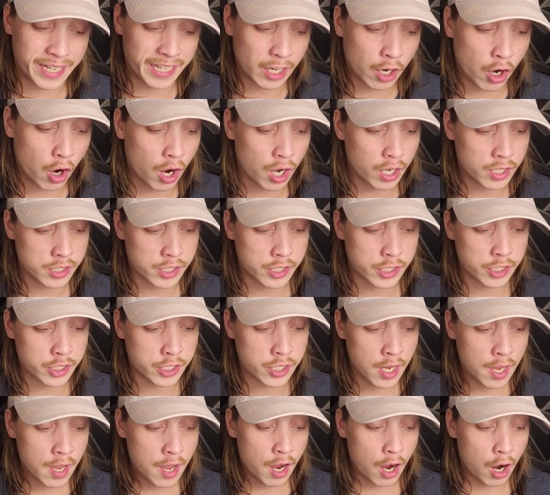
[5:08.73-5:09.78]
cautious
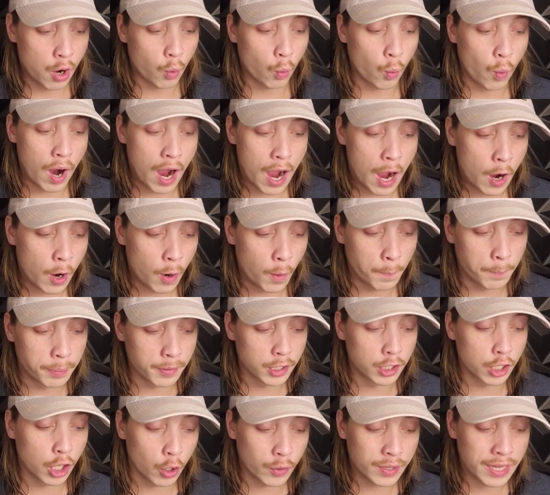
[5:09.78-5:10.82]
while
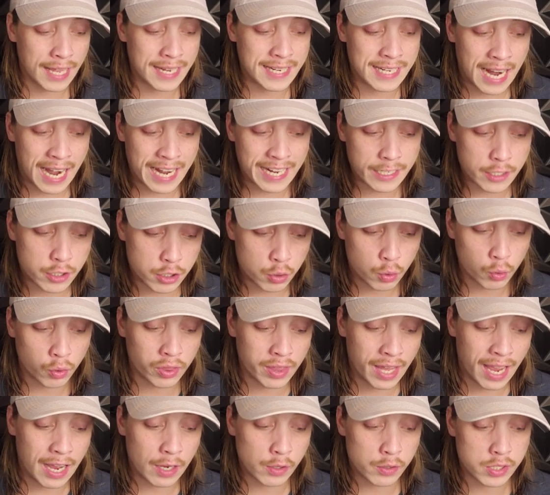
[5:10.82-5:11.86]
below that
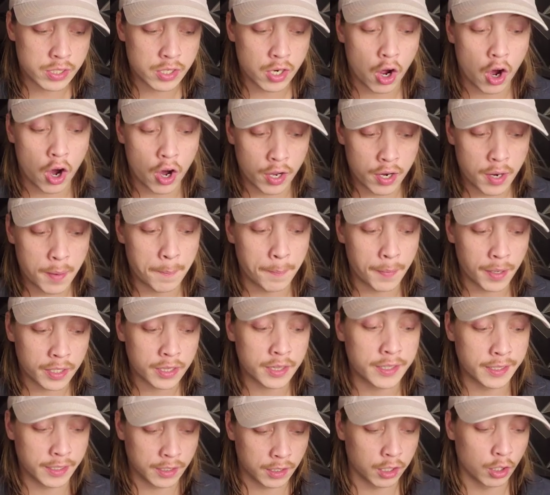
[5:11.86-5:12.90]
92,000 on a
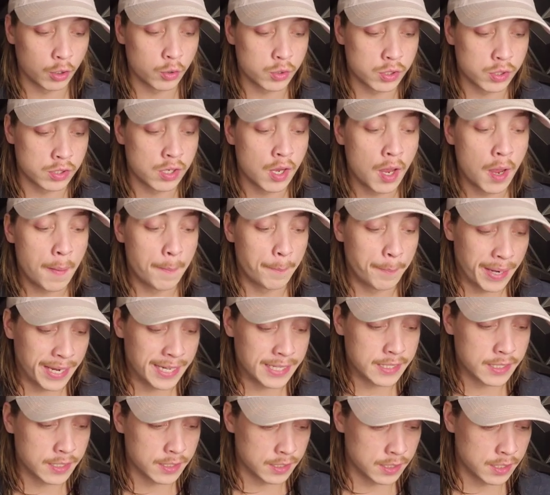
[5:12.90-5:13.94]
monthly close
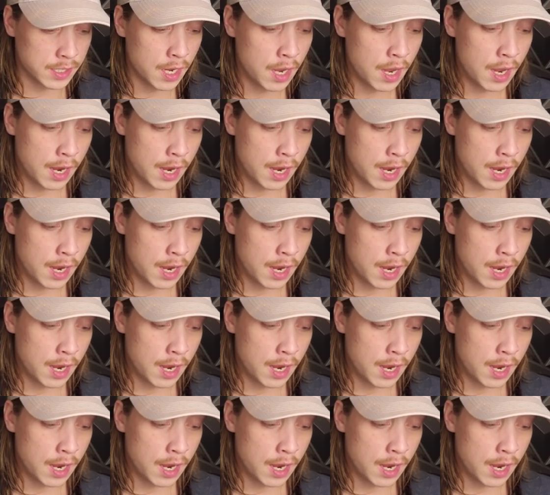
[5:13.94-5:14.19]
basis.